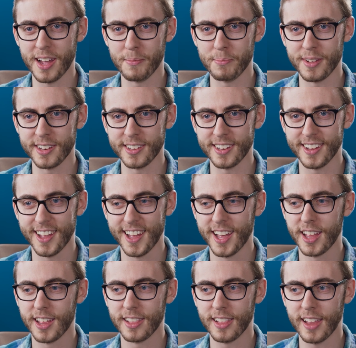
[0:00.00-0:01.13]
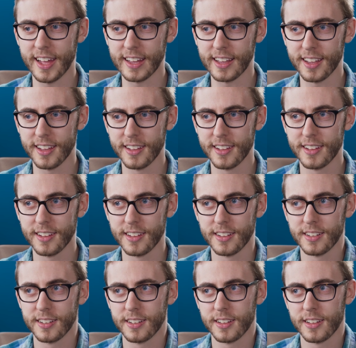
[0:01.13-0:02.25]
My opinion. Like,
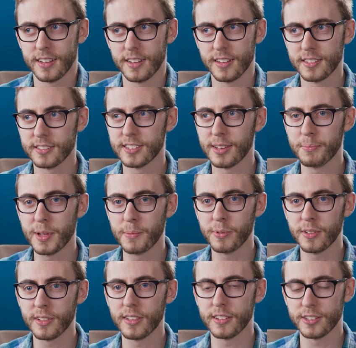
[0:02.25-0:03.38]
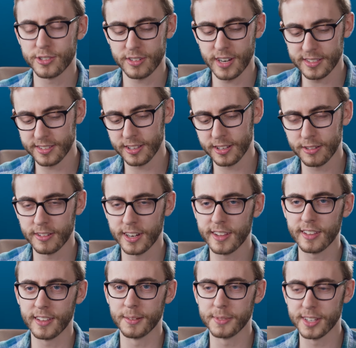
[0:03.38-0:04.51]
some people trust the
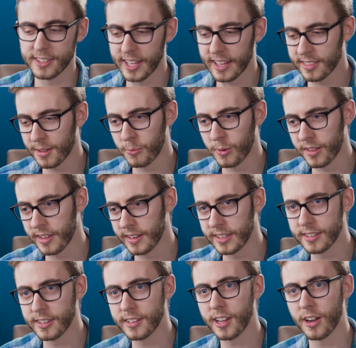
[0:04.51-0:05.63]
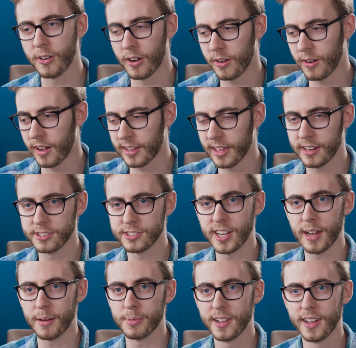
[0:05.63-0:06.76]
curriculum to take them where they need to go. Oh, I'll get a
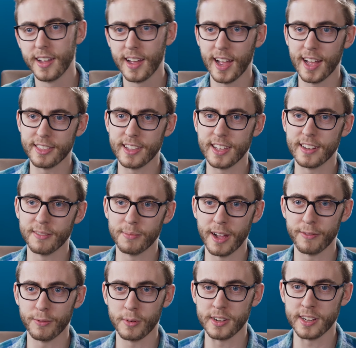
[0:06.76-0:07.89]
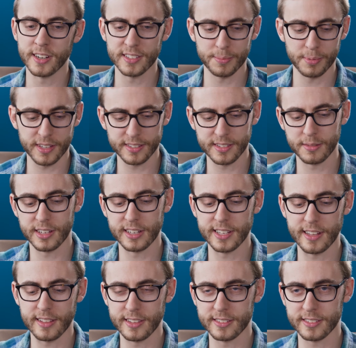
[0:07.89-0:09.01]
job at the end of my 4 years because I'm going to
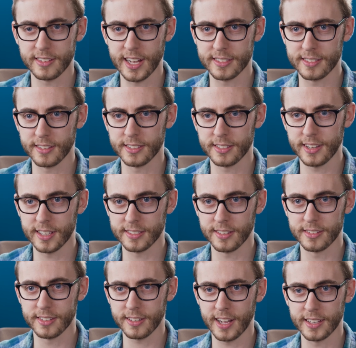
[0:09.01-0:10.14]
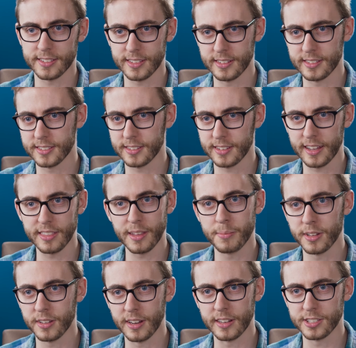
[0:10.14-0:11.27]
take this class and this class and this class, and it's like they
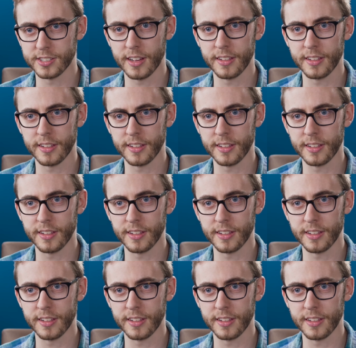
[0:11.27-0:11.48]
build on each